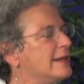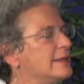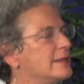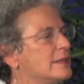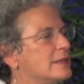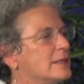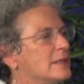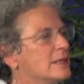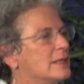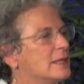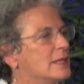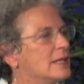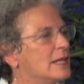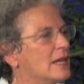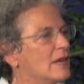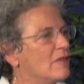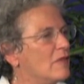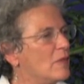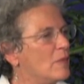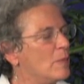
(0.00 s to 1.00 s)
as
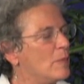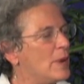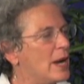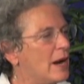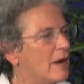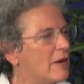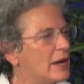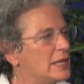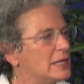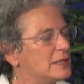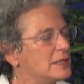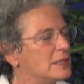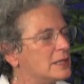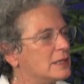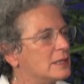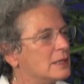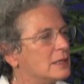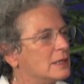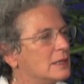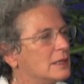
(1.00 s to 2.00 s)
if a parent
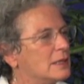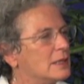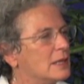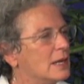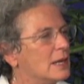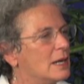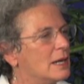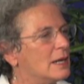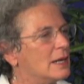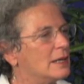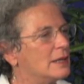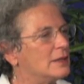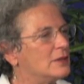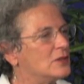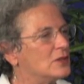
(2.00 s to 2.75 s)
uh,